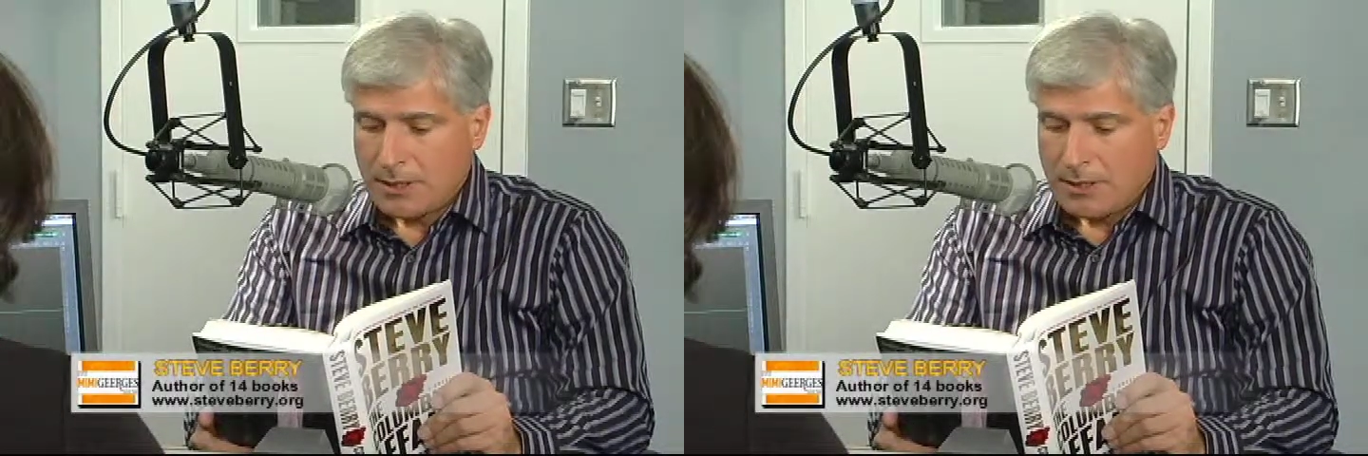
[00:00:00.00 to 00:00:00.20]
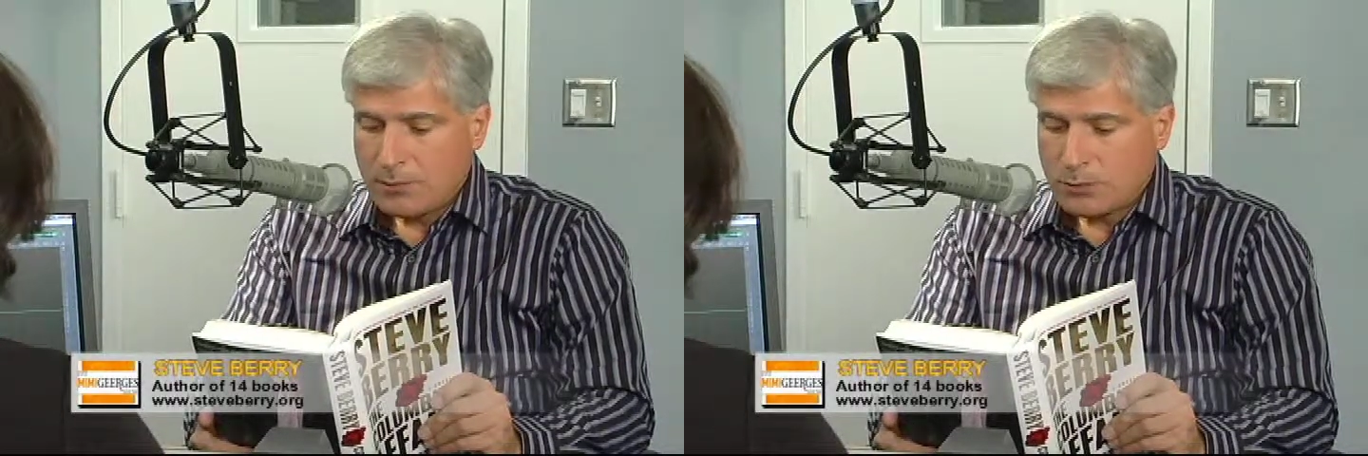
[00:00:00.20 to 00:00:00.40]

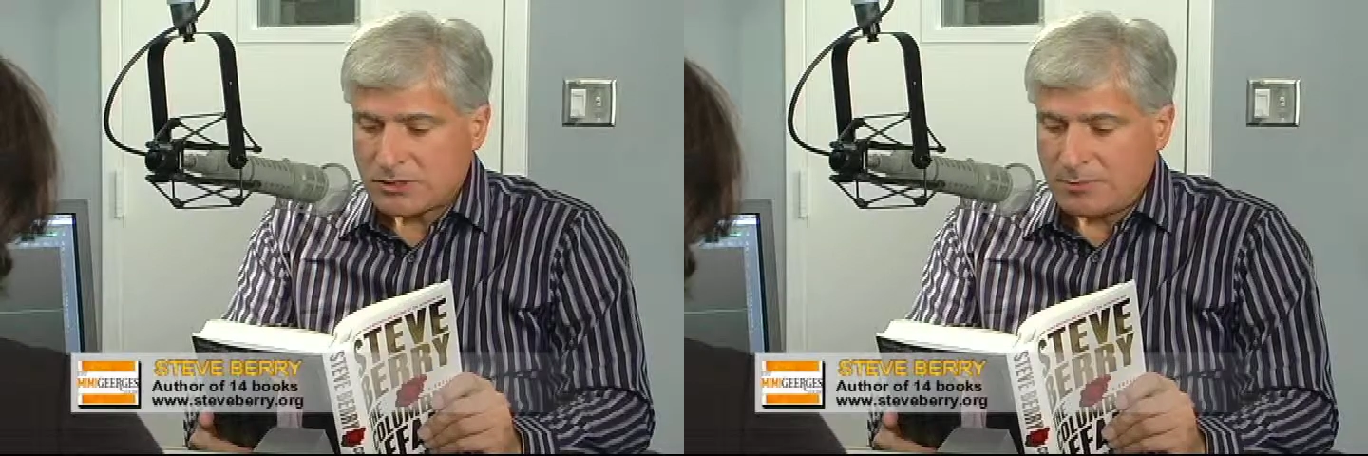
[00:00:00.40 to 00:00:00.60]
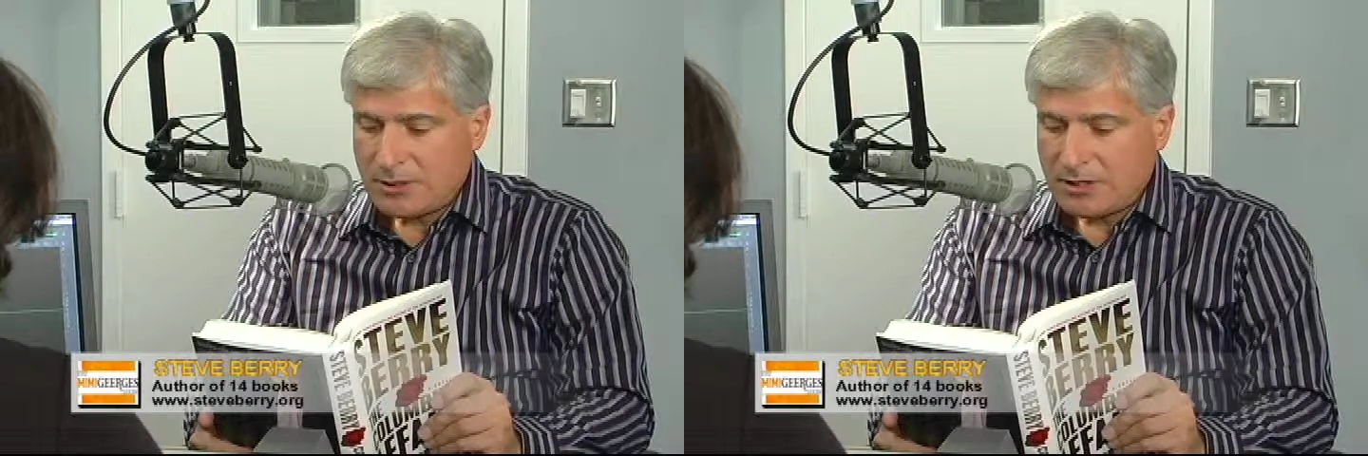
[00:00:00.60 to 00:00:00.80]
He'd
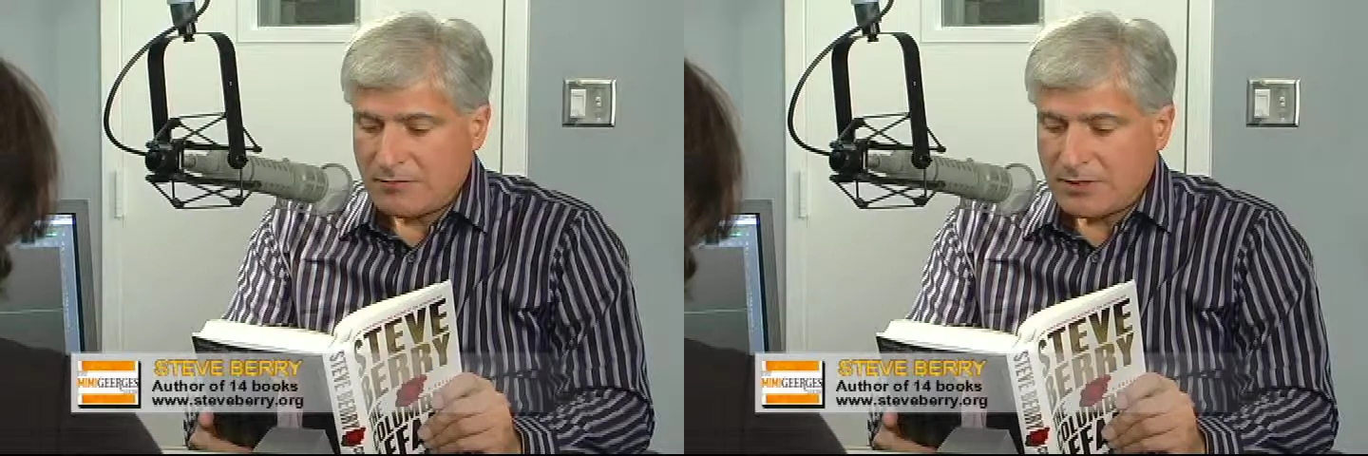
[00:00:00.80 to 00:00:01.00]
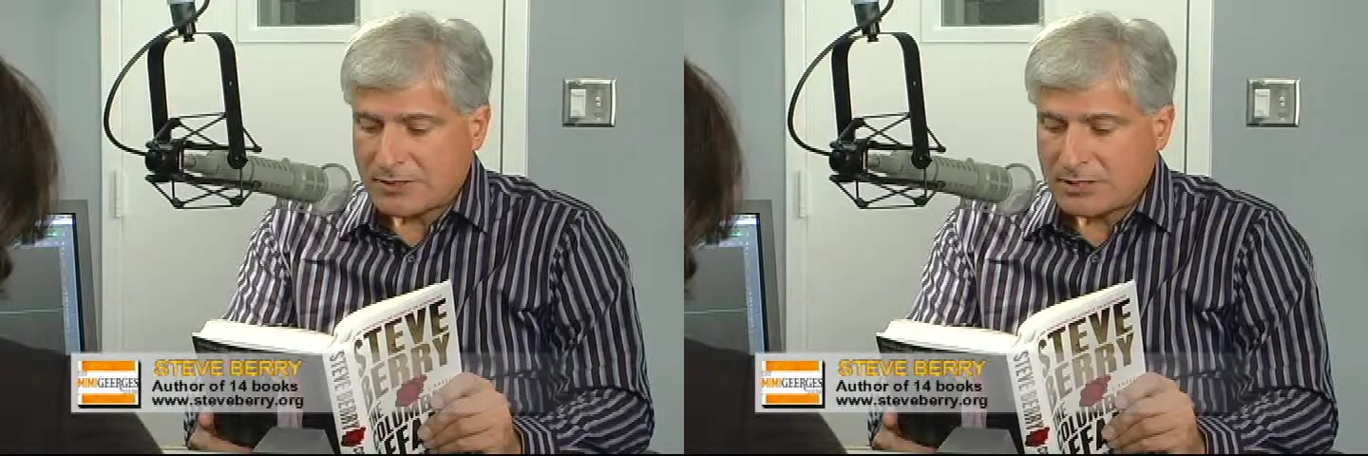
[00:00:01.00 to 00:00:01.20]
once been an
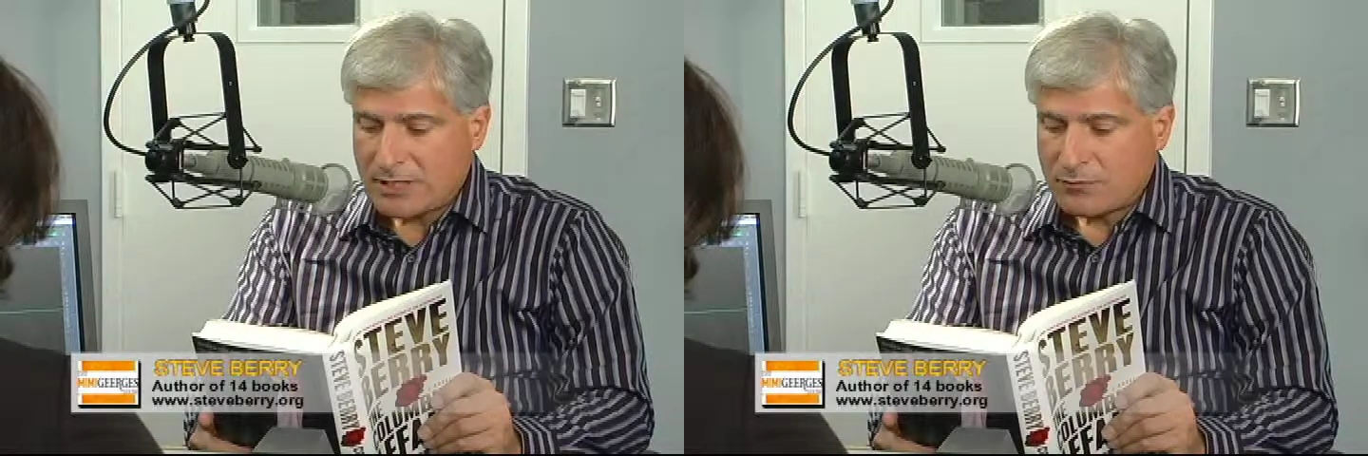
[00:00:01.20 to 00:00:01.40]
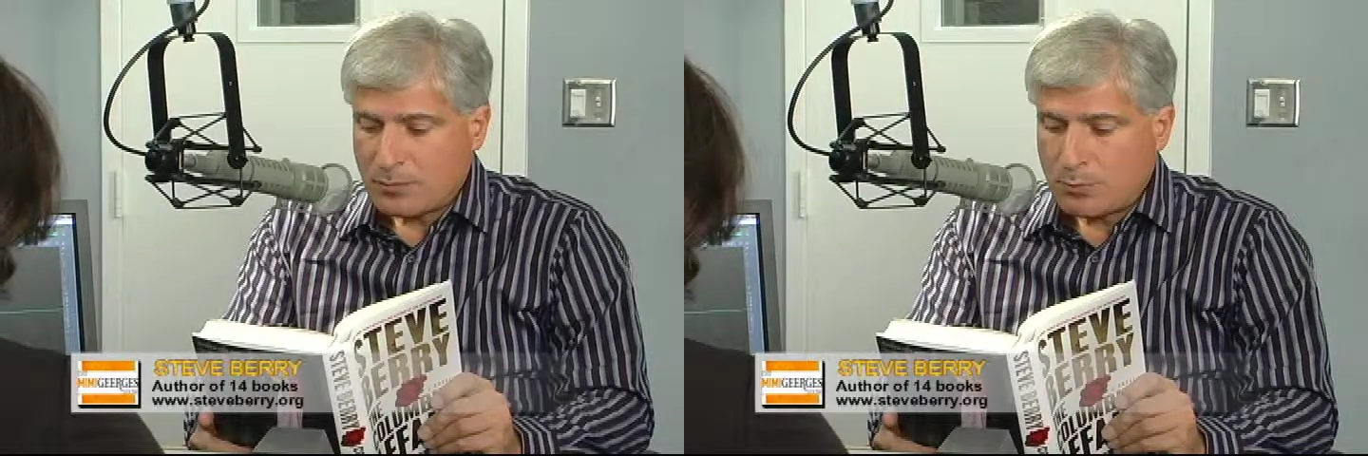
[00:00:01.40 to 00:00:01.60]

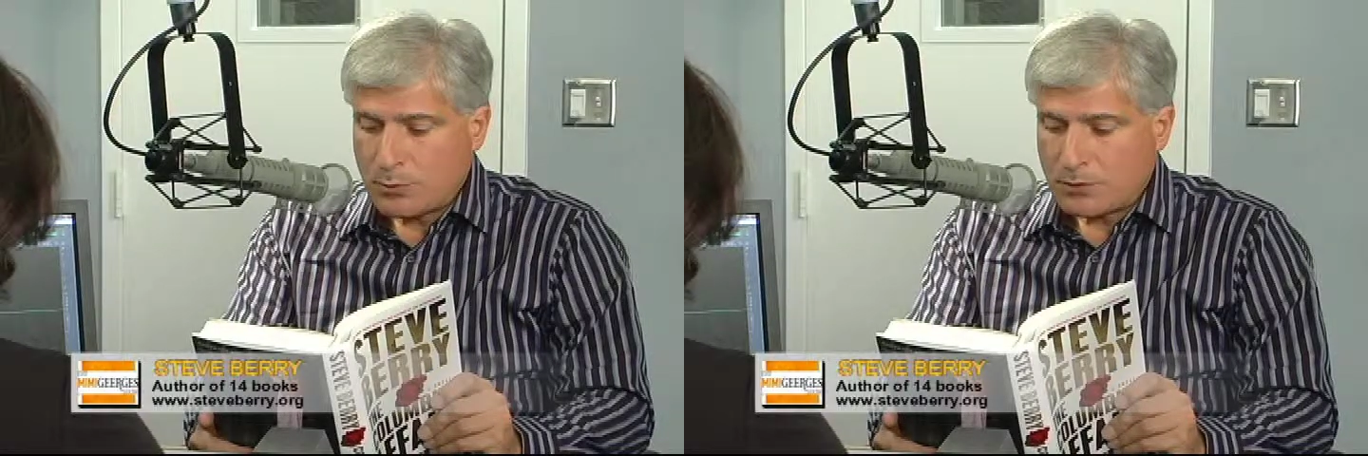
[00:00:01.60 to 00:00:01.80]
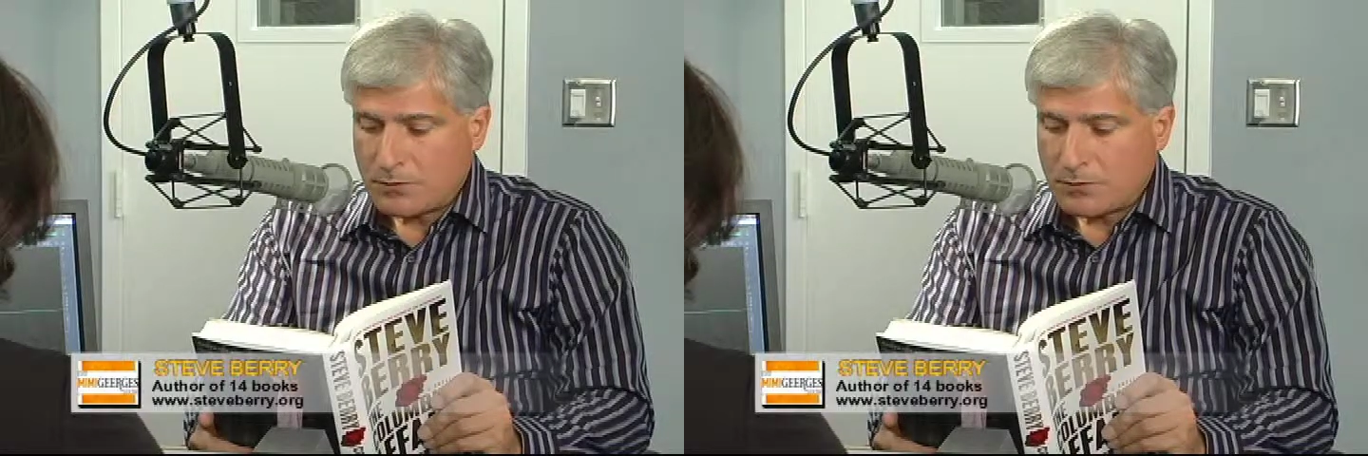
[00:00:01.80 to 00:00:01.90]
investigative reporter